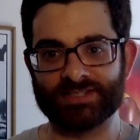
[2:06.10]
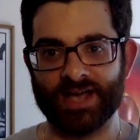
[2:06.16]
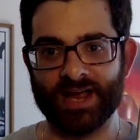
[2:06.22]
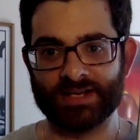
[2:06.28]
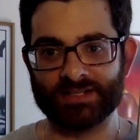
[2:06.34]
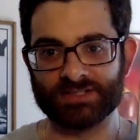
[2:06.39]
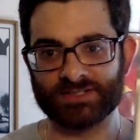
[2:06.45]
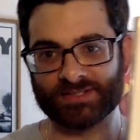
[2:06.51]

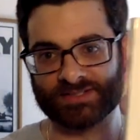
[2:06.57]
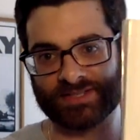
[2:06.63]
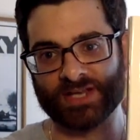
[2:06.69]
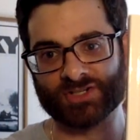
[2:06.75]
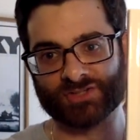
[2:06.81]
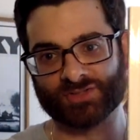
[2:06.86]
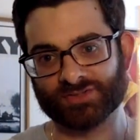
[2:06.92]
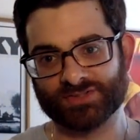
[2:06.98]
science
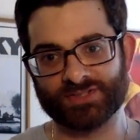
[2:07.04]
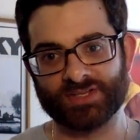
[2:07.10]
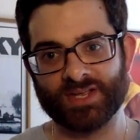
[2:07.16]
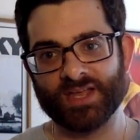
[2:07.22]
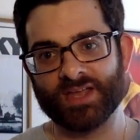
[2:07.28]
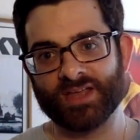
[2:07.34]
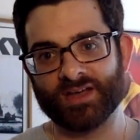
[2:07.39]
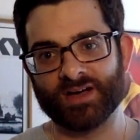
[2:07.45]
essentials
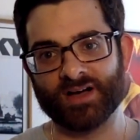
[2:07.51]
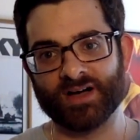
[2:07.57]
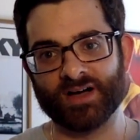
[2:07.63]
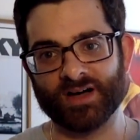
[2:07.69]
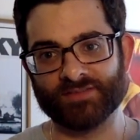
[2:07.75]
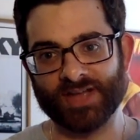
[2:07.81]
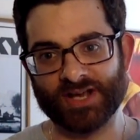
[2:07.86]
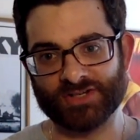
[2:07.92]

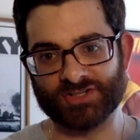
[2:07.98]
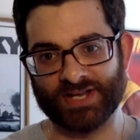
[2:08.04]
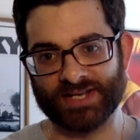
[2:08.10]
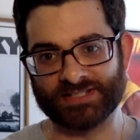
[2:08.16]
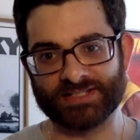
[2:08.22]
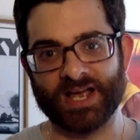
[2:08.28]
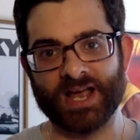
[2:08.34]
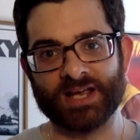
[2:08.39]
of
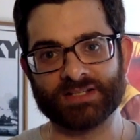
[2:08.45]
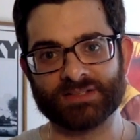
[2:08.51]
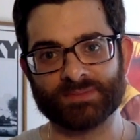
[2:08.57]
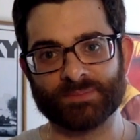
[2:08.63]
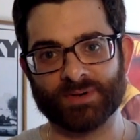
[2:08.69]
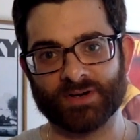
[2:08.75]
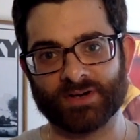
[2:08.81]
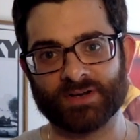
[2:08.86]
exercise science
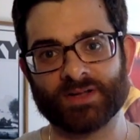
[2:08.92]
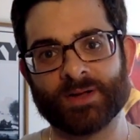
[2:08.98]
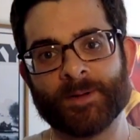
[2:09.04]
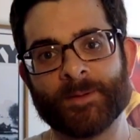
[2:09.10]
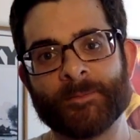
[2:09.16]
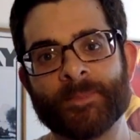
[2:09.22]
book.